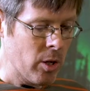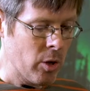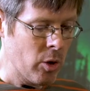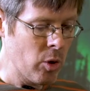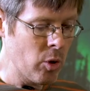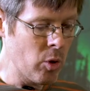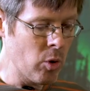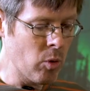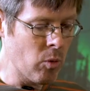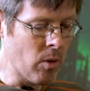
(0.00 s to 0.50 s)

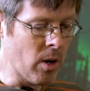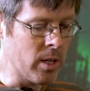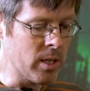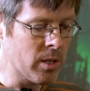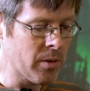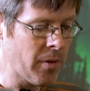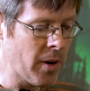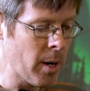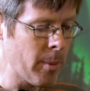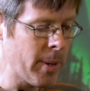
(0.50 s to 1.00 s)
who
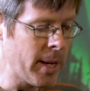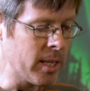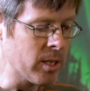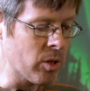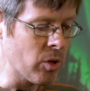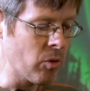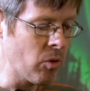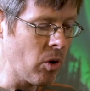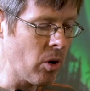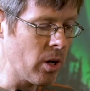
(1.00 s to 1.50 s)
runs Fairbanks
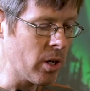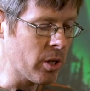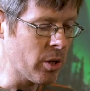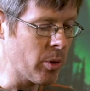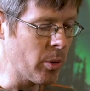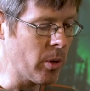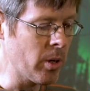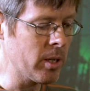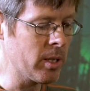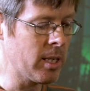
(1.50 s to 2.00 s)
Aurora
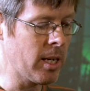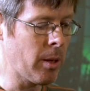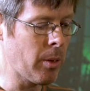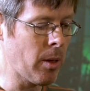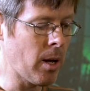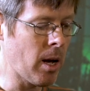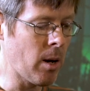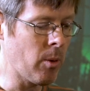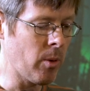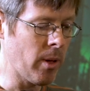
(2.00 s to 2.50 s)
Tours. And I
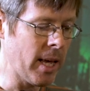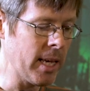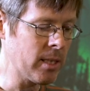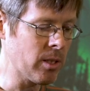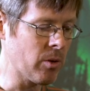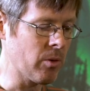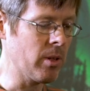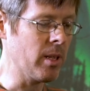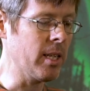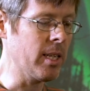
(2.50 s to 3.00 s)
thought, well, that's
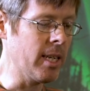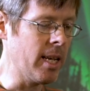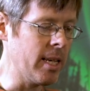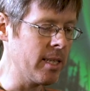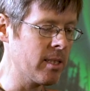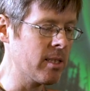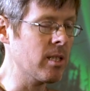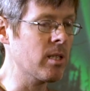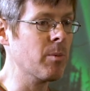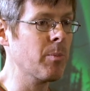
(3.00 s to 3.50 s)
a really nice
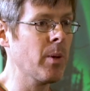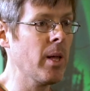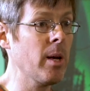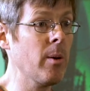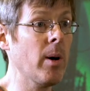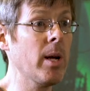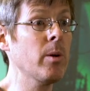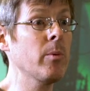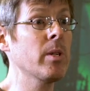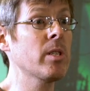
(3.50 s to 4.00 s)
display.
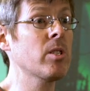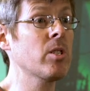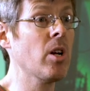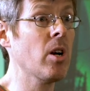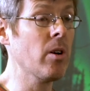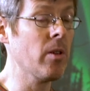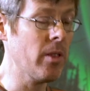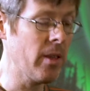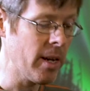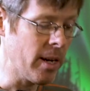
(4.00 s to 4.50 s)
Why don't we
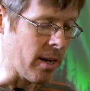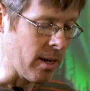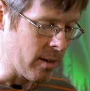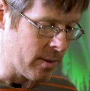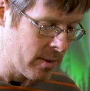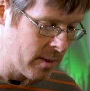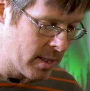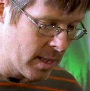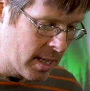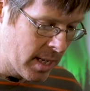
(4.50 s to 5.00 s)
start there?
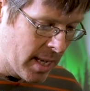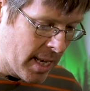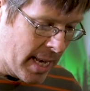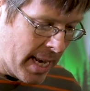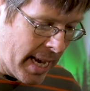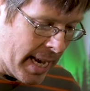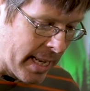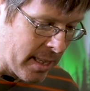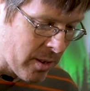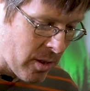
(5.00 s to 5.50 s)

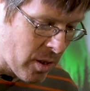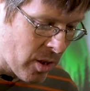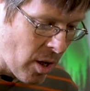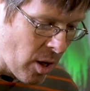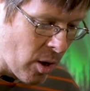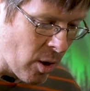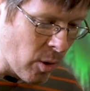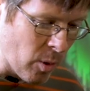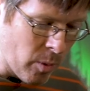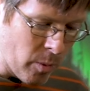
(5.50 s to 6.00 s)
And
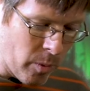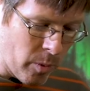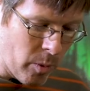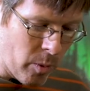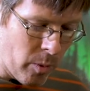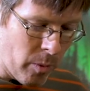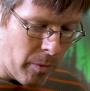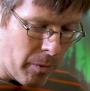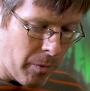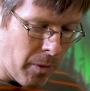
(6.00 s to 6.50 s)
so
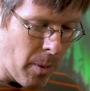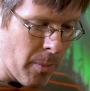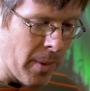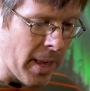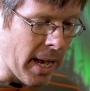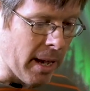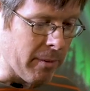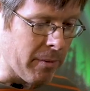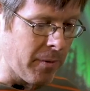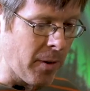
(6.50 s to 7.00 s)
from
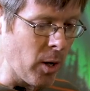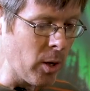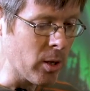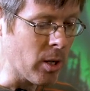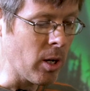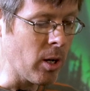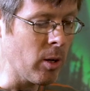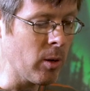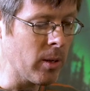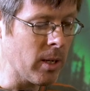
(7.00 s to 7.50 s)
that
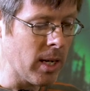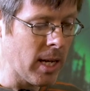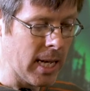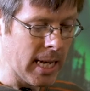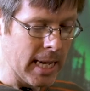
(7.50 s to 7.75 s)
photo,